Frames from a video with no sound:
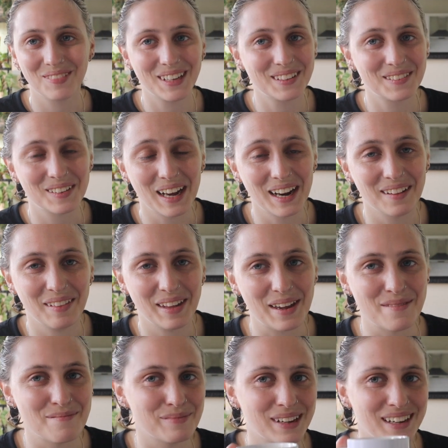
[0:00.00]
It's kind of
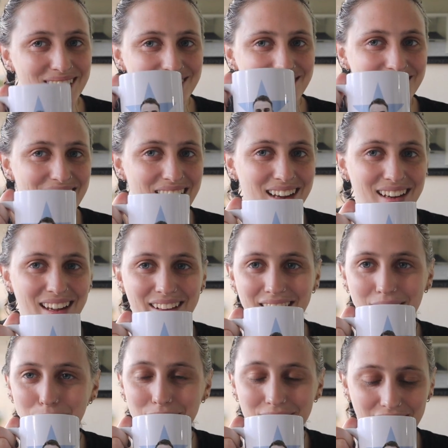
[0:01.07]
lame, but I like
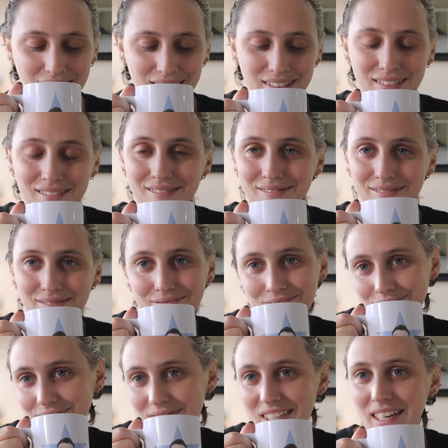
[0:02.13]
them. And
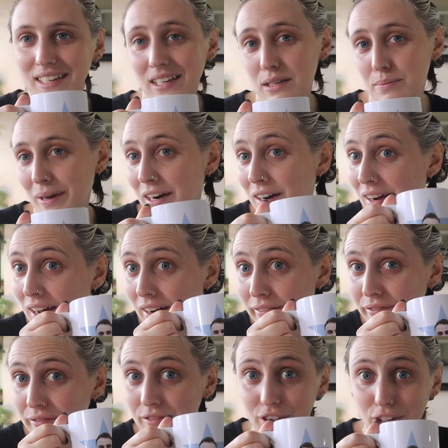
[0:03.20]
tea tastes better out
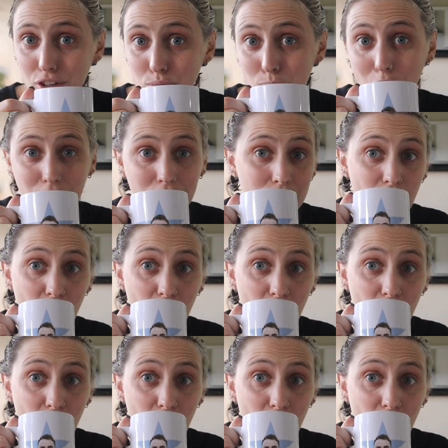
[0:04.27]
of Joe's mug.